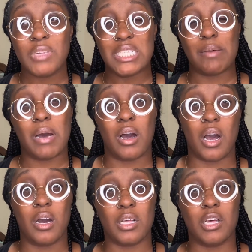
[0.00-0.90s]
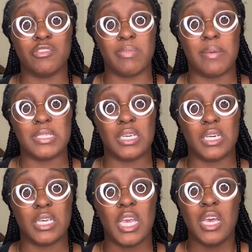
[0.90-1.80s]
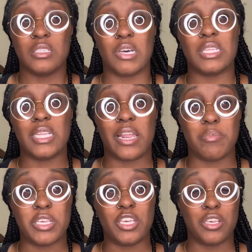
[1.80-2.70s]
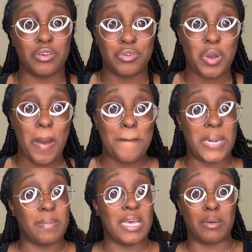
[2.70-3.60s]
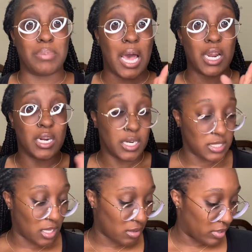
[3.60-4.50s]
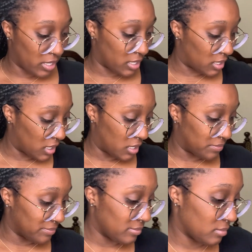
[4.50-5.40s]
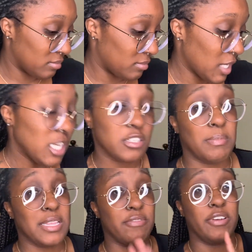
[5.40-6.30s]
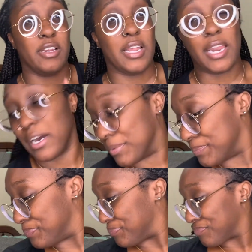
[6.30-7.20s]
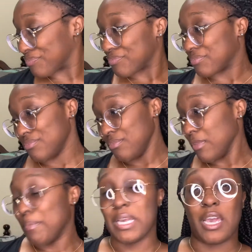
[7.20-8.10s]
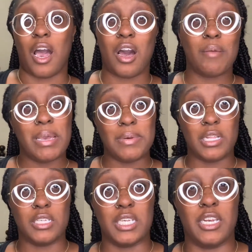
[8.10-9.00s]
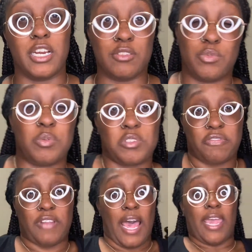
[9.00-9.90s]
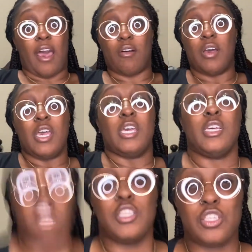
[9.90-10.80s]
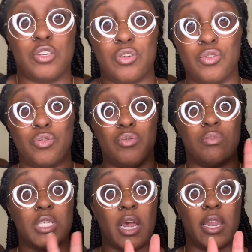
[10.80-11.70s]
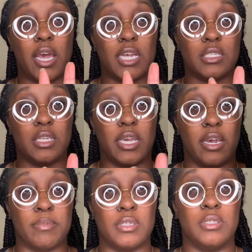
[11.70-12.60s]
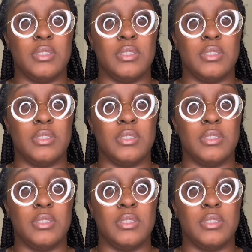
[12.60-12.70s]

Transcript: because I bought all her clothes from Amazon. So I think that'll be cute. But I'm going to have to block her because I don't want her to see it. So I'm going to have to figure that out. But yeah, all her baby clothes in there because we are supposed to fly out to... Sorry, y'all. Shit the camera.